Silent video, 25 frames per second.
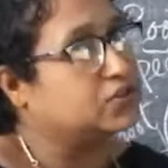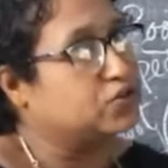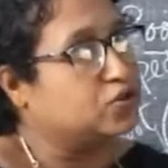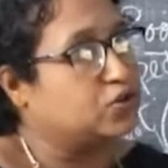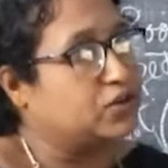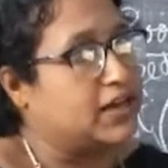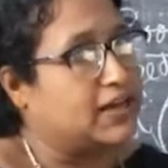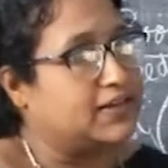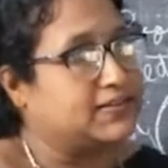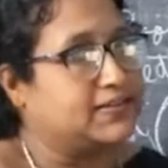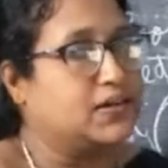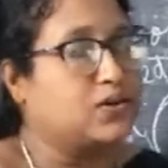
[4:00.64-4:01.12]

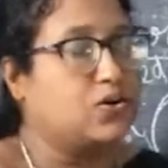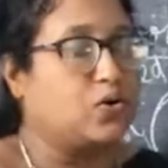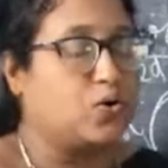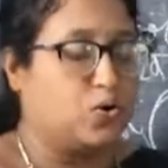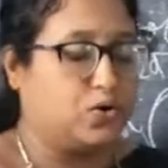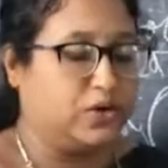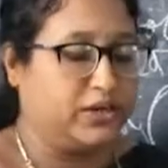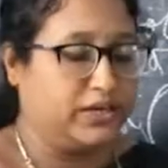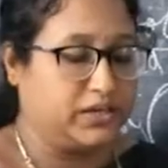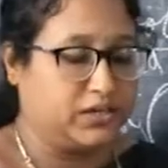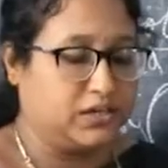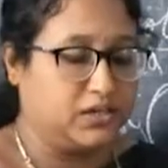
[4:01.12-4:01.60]
known as a
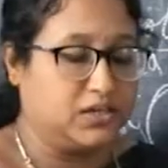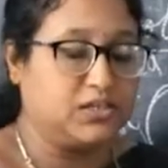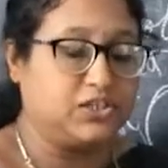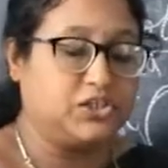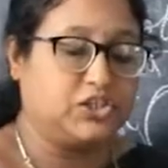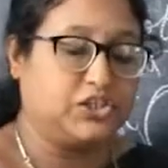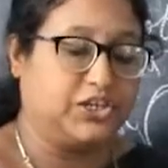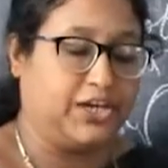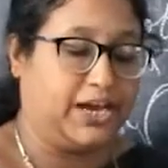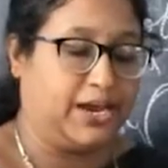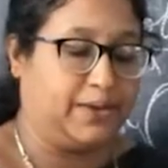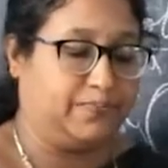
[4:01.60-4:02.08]
conical
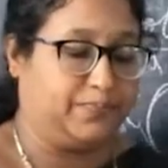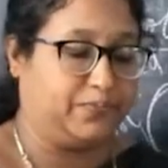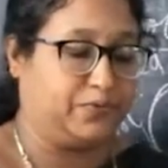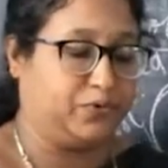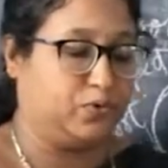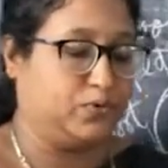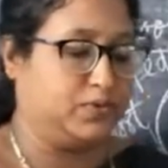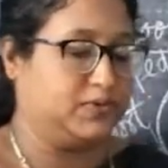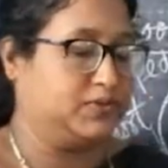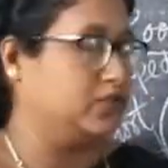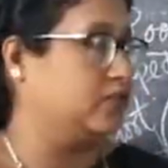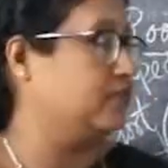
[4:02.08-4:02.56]
shaped
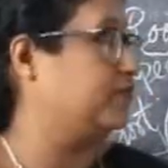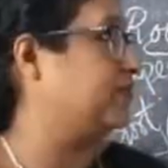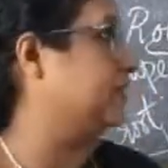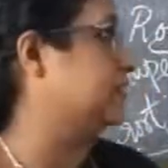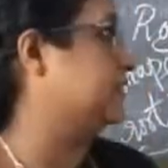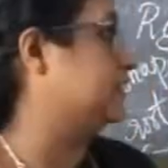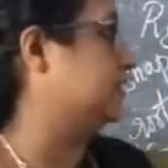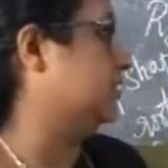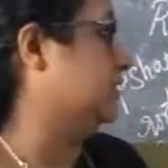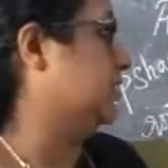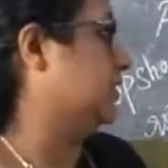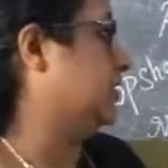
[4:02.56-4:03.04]
root. So
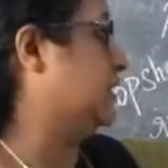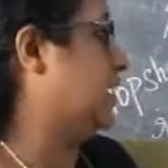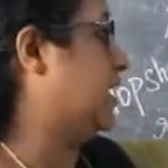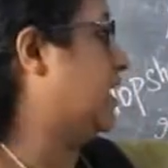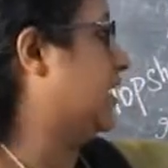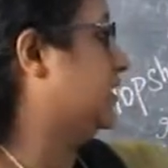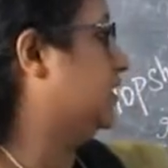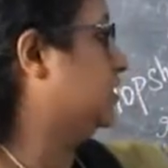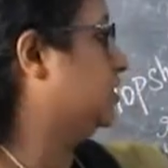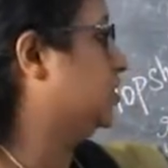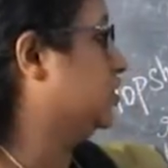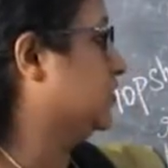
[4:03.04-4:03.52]
first,
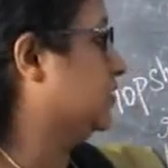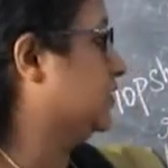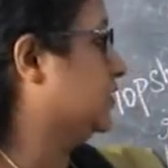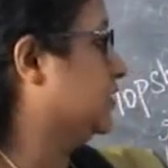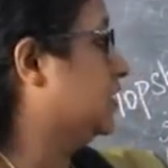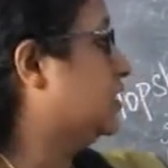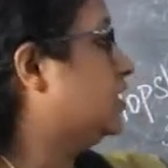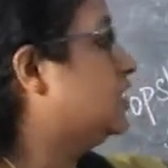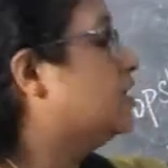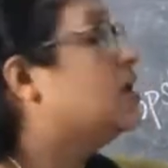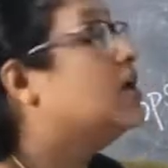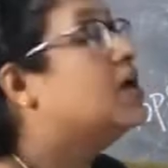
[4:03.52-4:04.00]
radish is
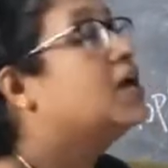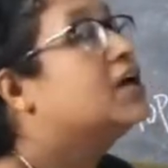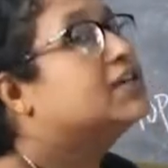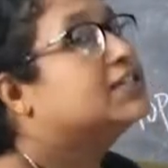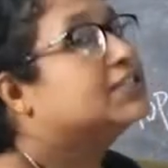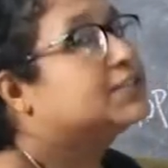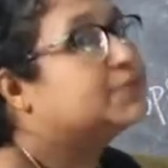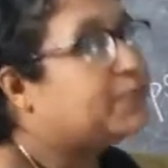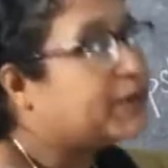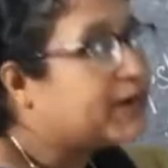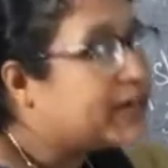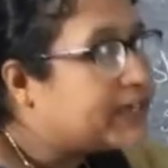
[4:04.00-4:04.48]
a
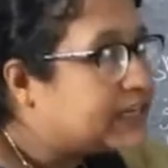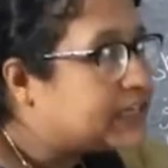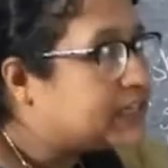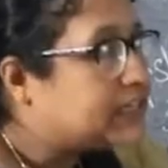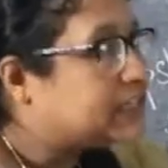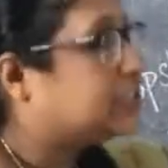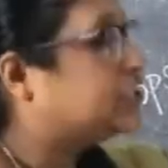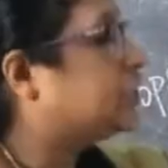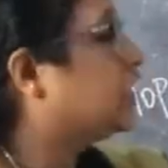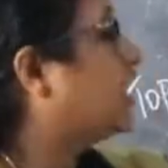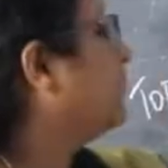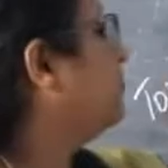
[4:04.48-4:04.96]

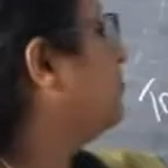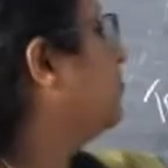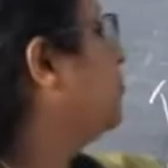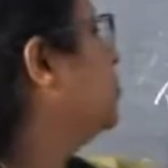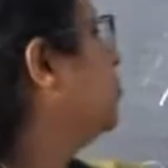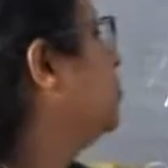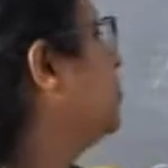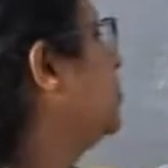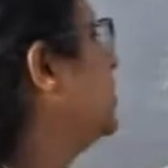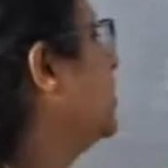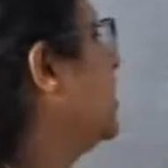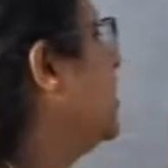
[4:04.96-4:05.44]
spindle shaped
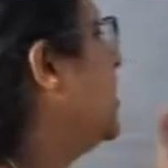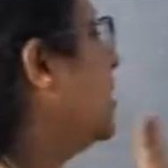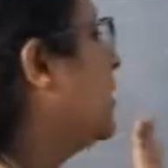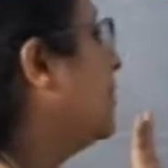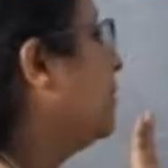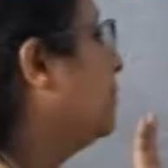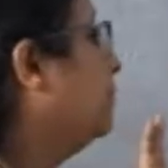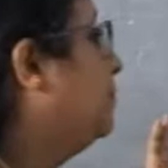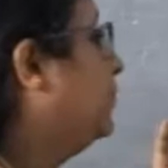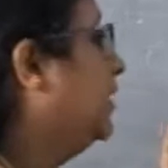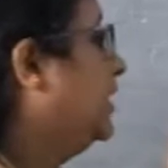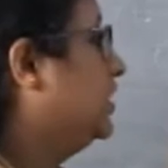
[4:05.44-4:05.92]

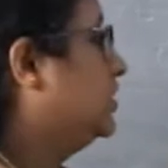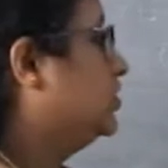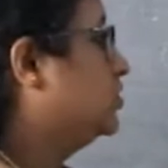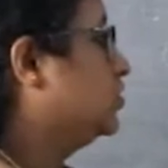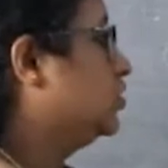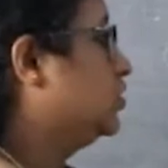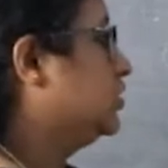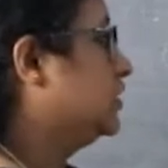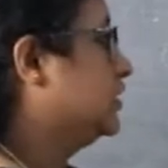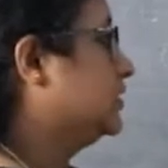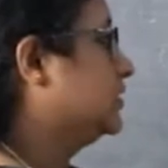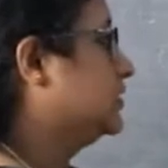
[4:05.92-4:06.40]
root,
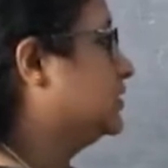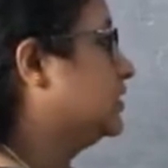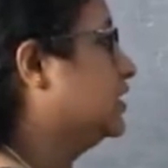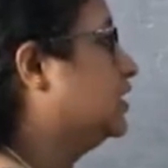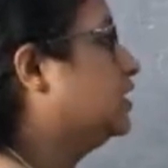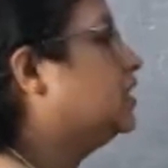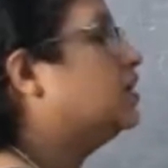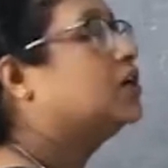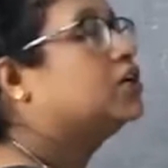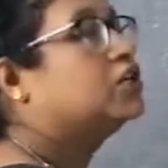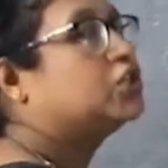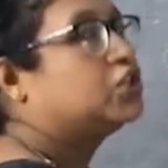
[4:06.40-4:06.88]
beetroot is
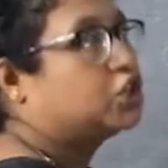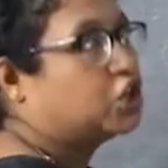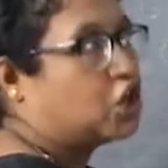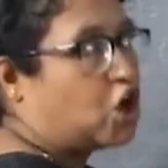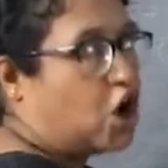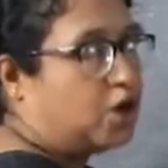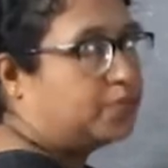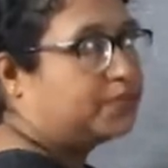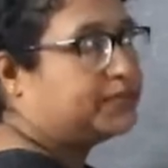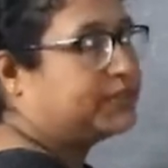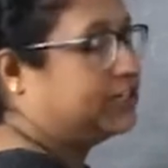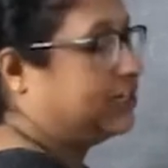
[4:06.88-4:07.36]
a
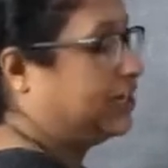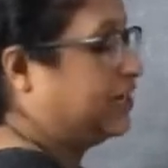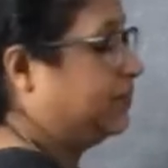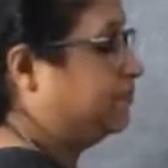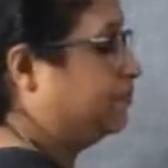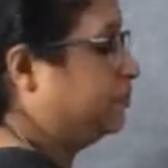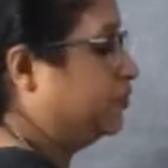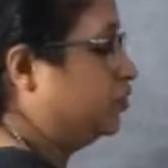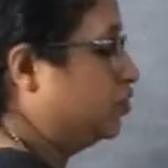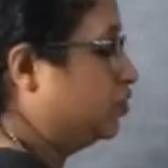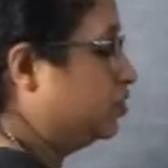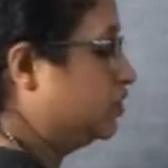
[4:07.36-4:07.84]
top
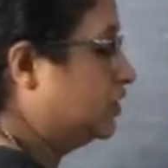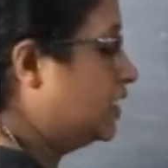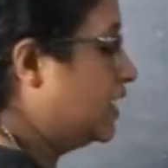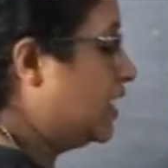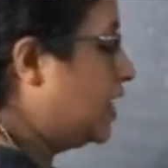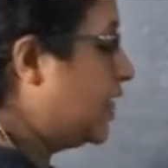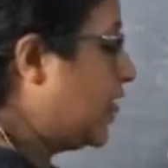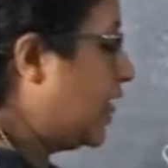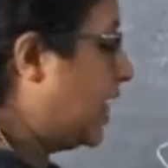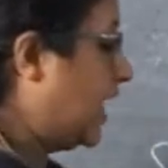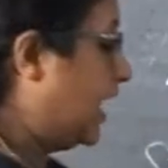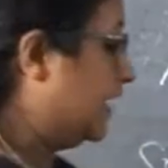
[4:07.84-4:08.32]
shaped root,
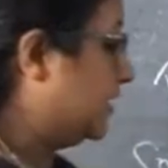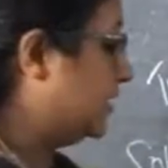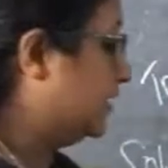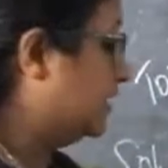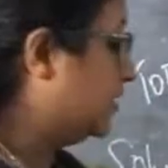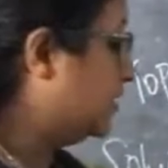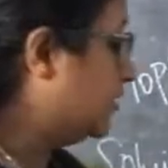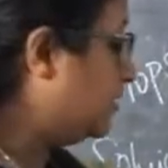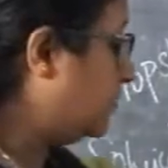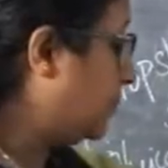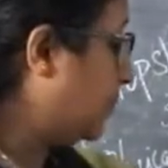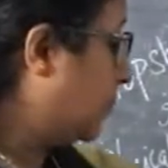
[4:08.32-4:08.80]
and
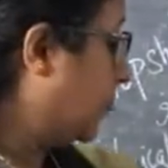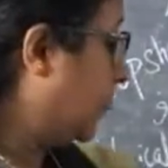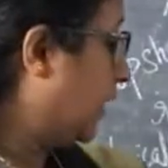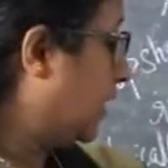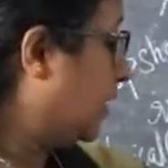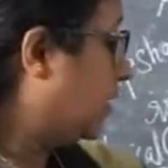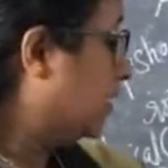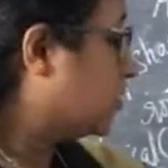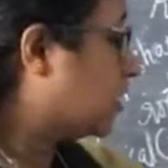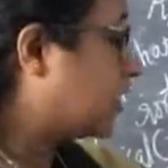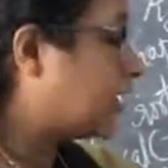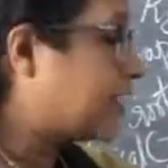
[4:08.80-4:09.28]
the
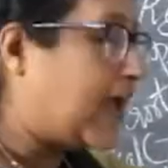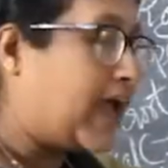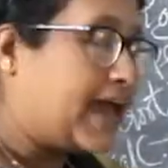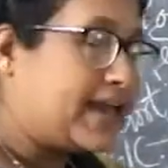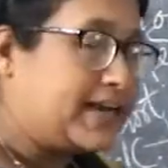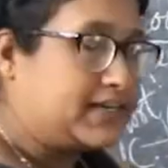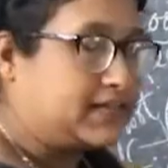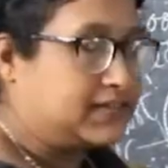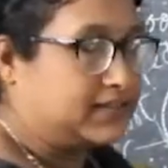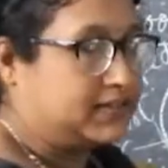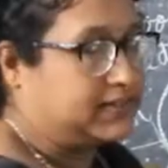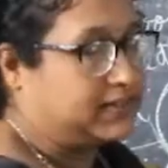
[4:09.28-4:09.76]

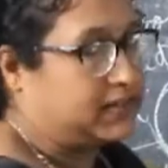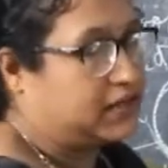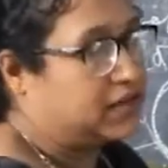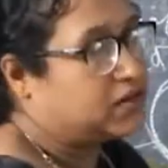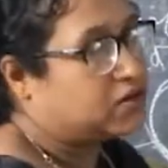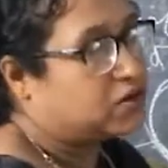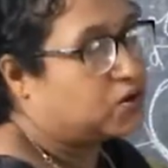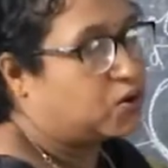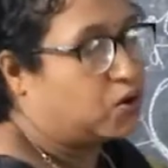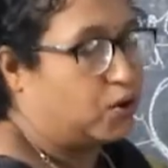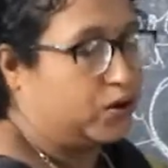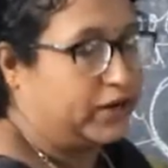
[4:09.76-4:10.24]
carrot is
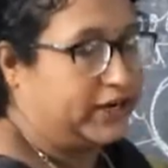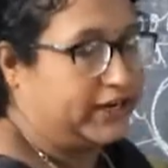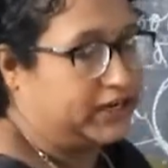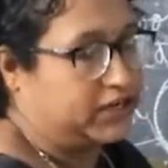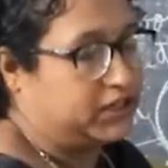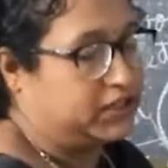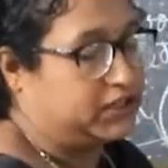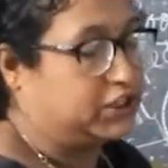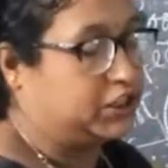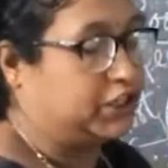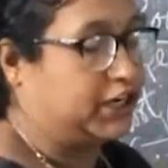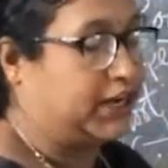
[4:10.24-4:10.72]
a
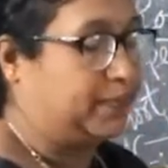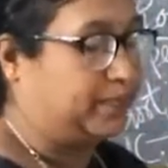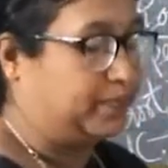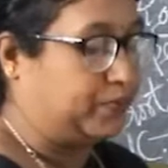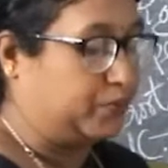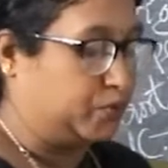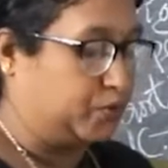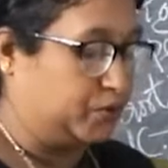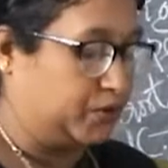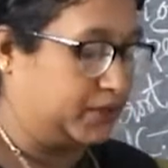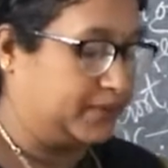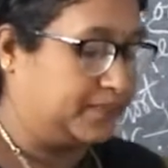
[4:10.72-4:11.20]
conical shaped
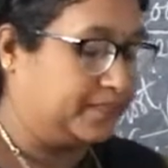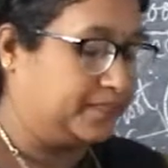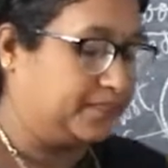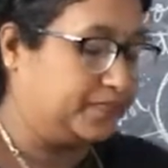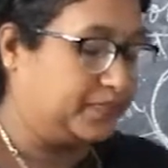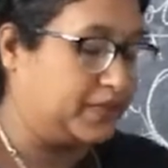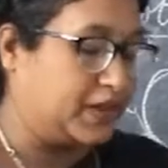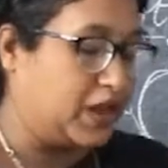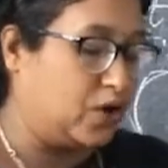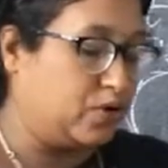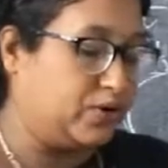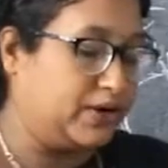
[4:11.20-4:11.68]

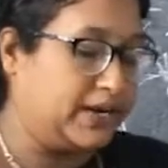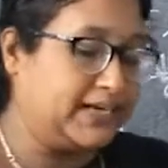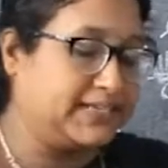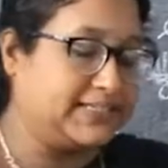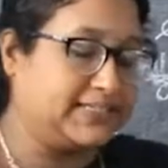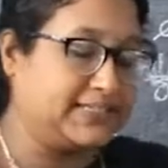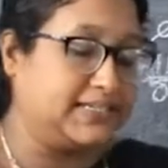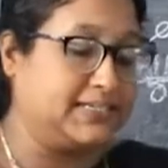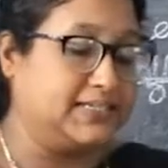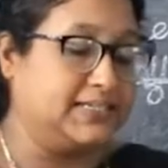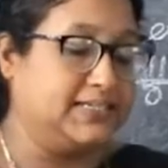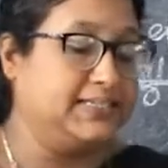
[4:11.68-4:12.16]
root. Now
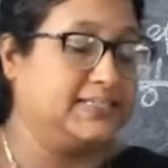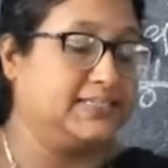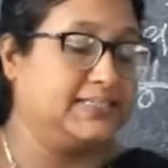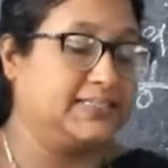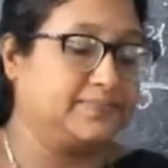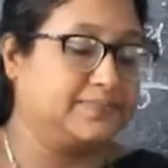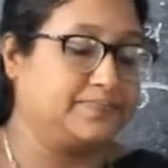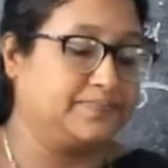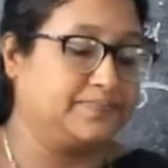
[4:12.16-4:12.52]
next is,